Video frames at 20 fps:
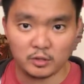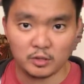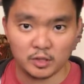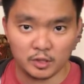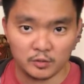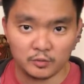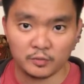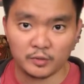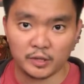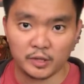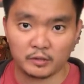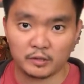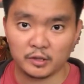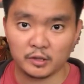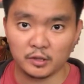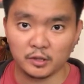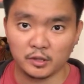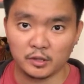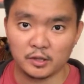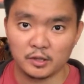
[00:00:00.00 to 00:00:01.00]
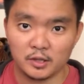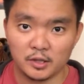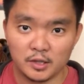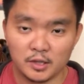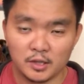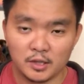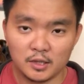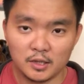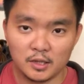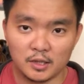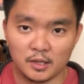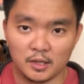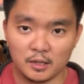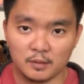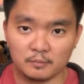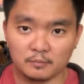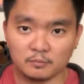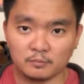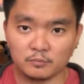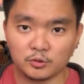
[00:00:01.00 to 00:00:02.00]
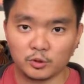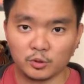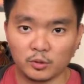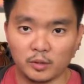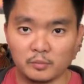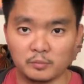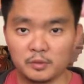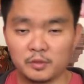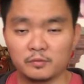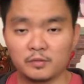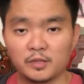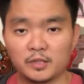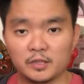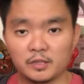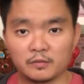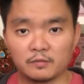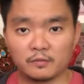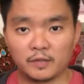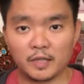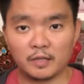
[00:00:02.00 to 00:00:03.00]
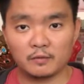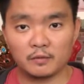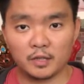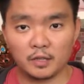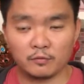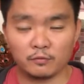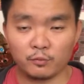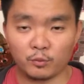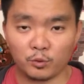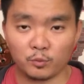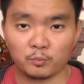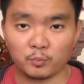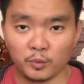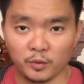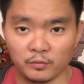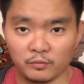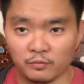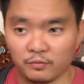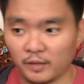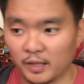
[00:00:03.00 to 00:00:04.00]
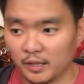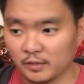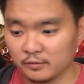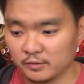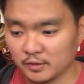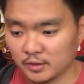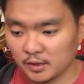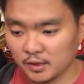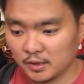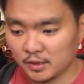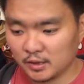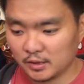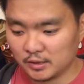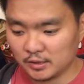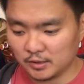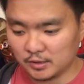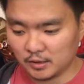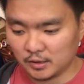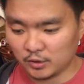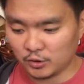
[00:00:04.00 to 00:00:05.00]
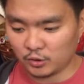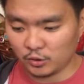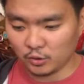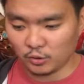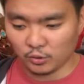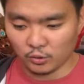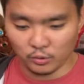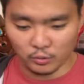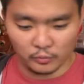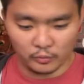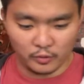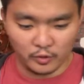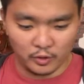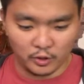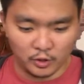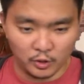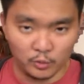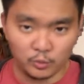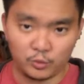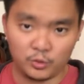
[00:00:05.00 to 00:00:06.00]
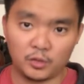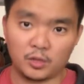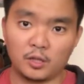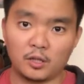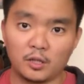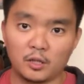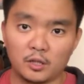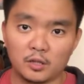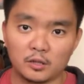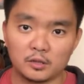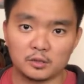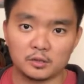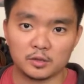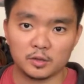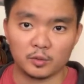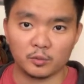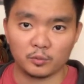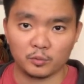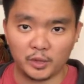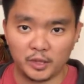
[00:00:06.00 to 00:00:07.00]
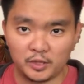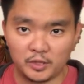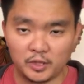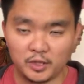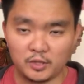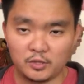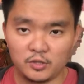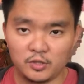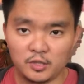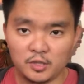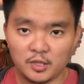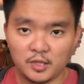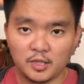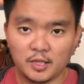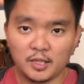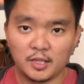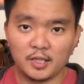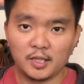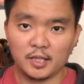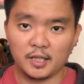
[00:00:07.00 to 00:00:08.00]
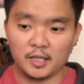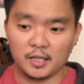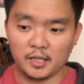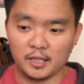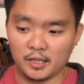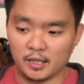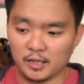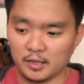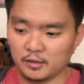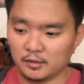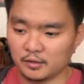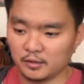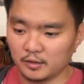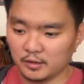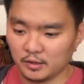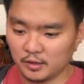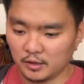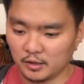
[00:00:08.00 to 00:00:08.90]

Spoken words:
it's very good. So I'm giving it a 4.5. So those are the ratings. And